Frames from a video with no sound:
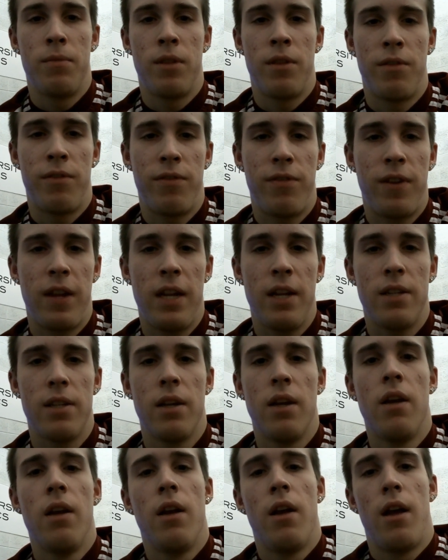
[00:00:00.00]
feet
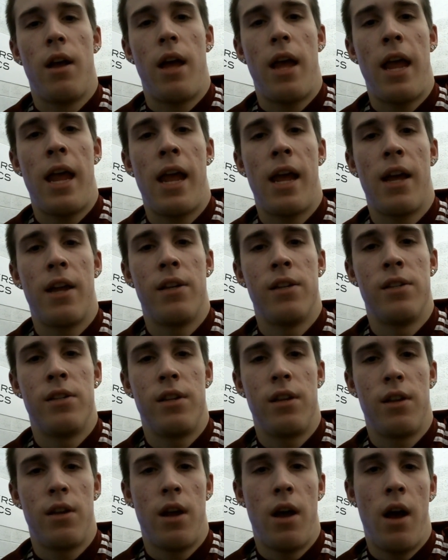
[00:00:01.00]
and
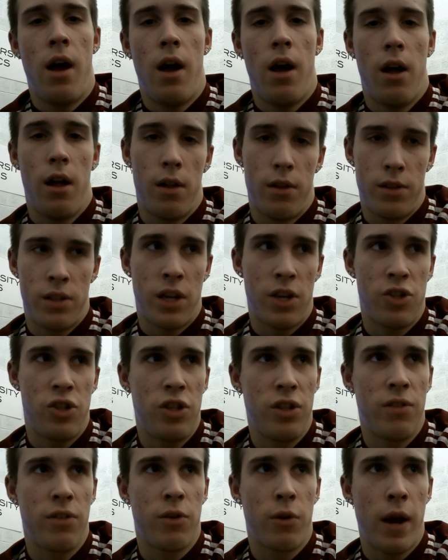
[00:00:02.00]
touching
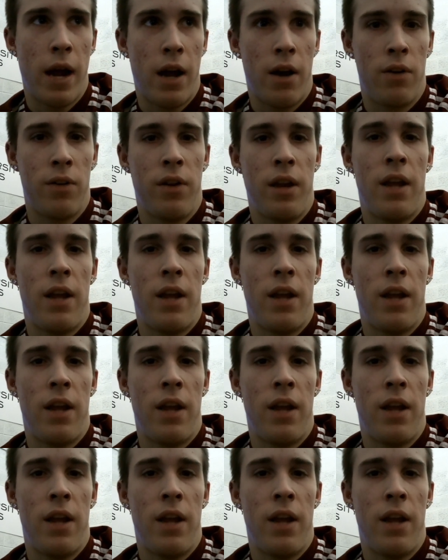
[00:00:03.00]
the ground,